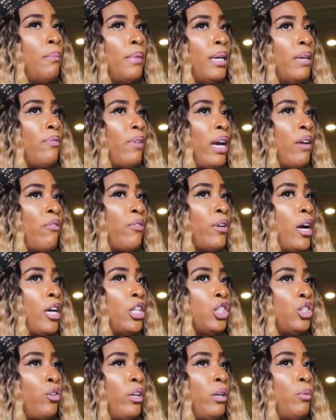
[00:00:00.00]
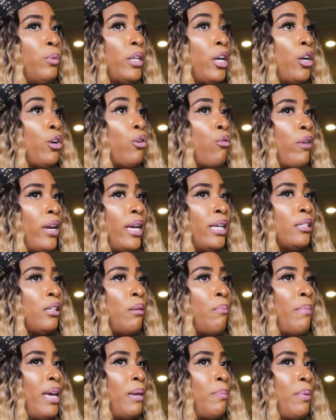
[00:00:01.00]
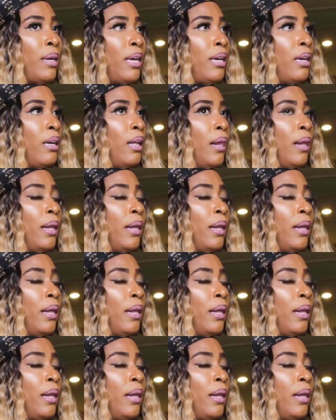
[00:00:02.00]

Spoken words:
if every country would agree to maybe